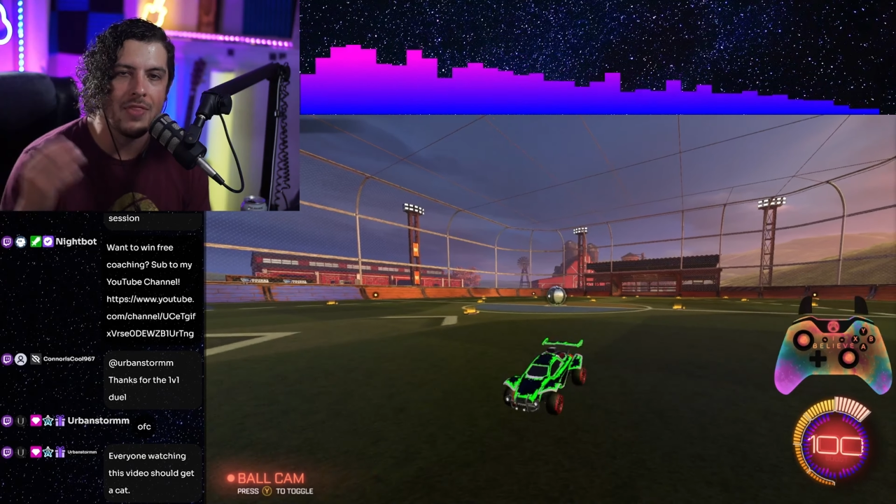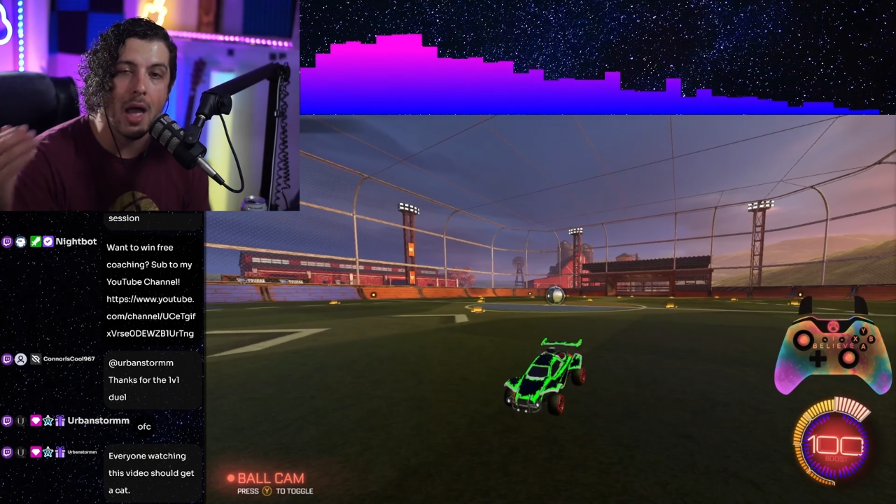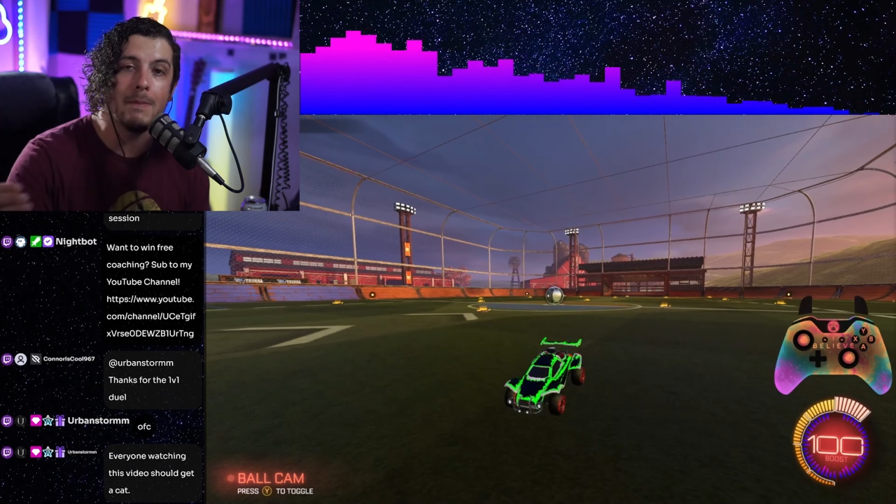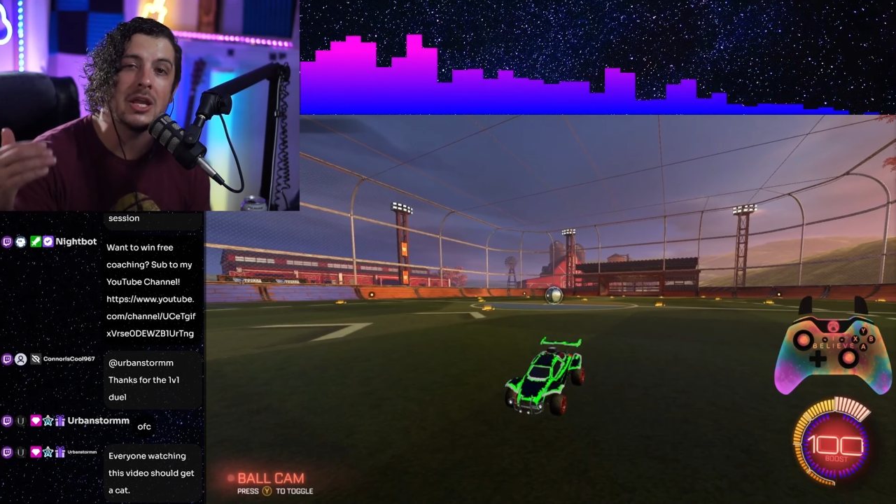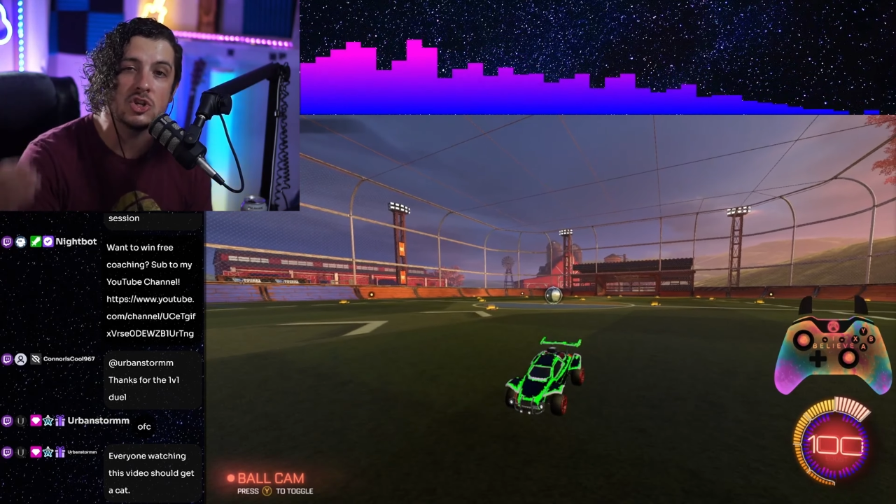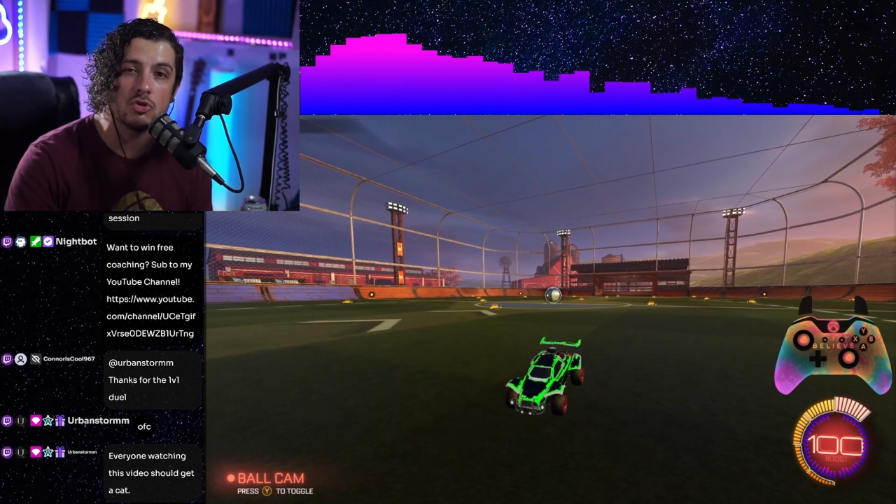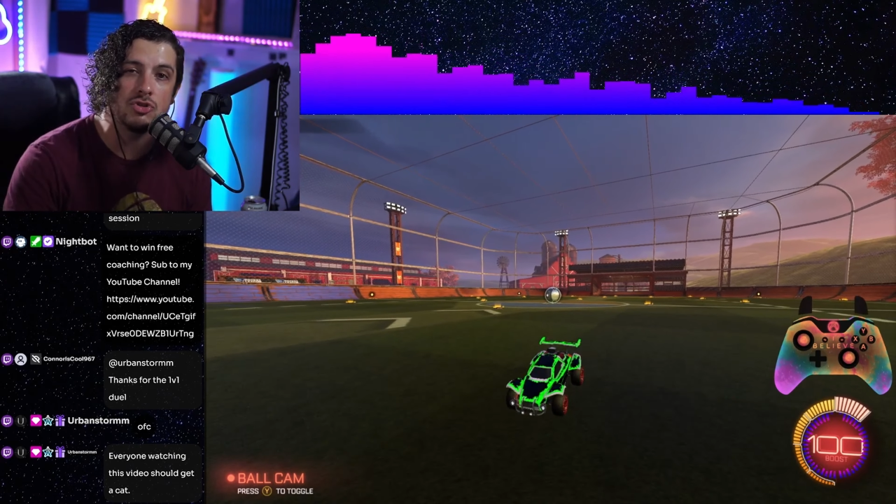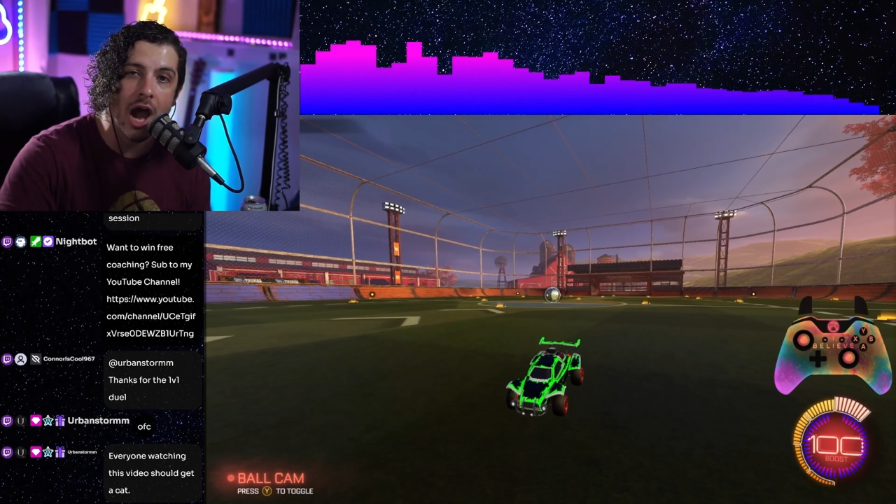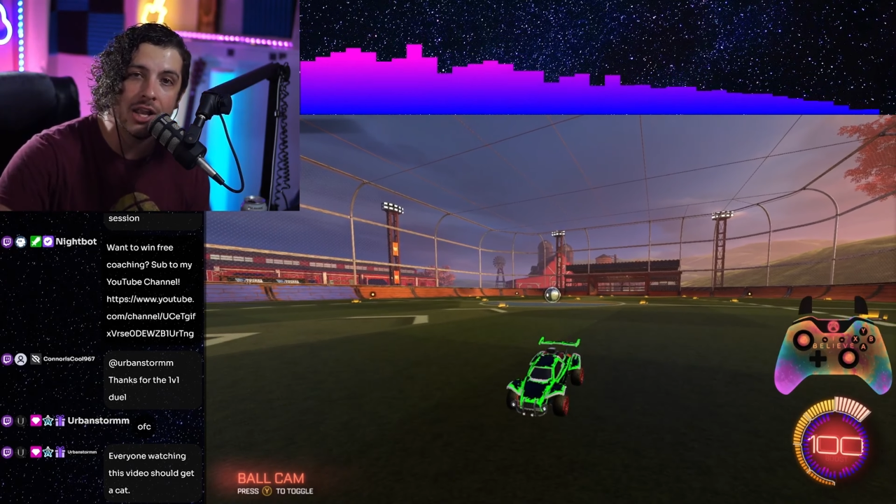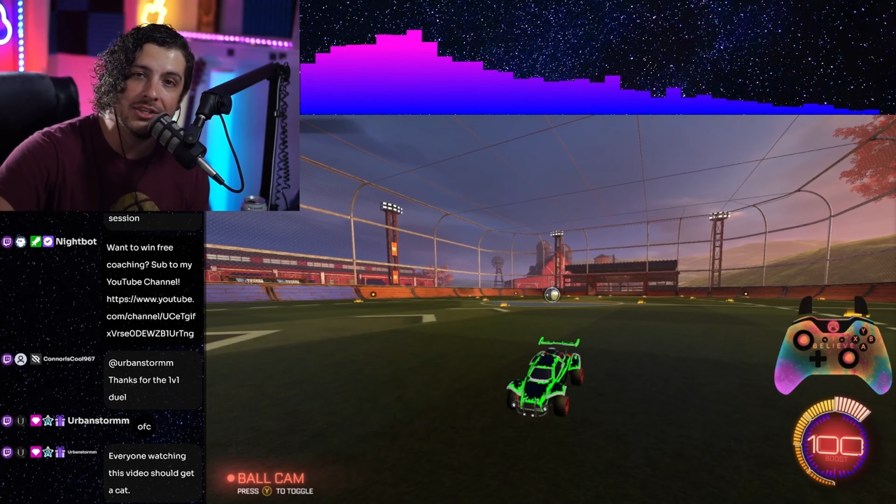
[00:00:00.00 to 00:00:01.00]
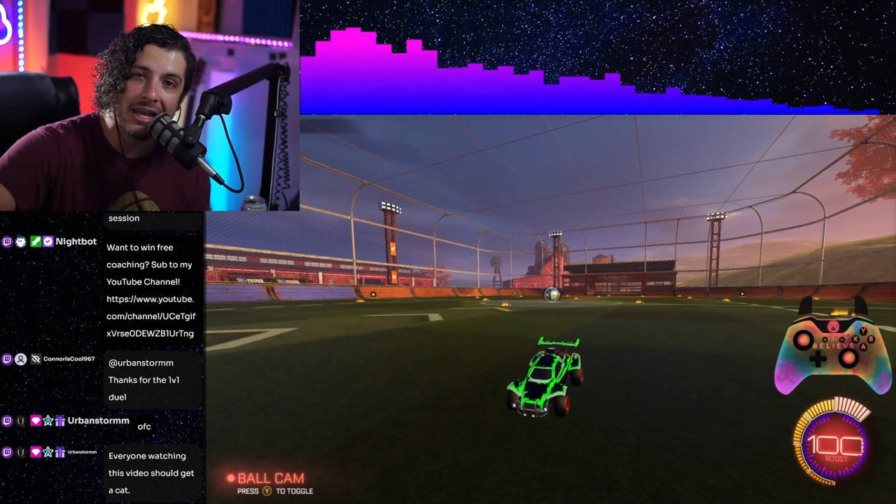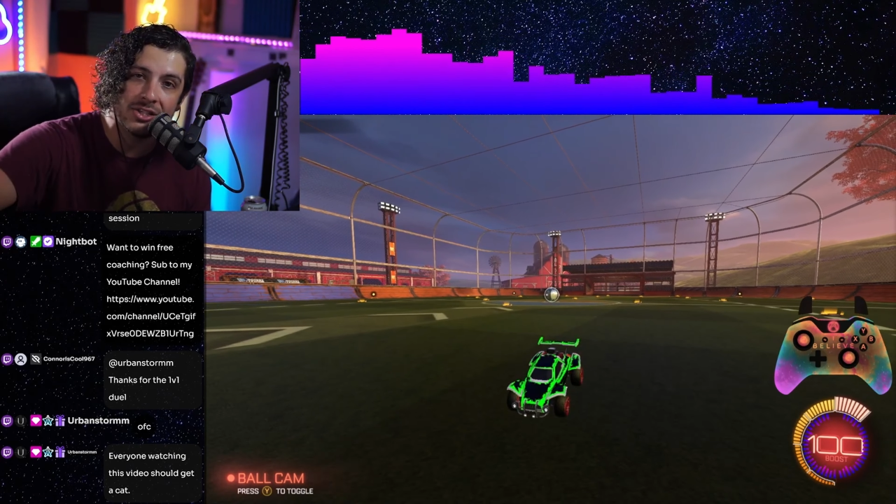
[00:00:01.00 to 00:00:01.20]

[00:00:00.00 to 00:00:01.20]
That means your dodge dead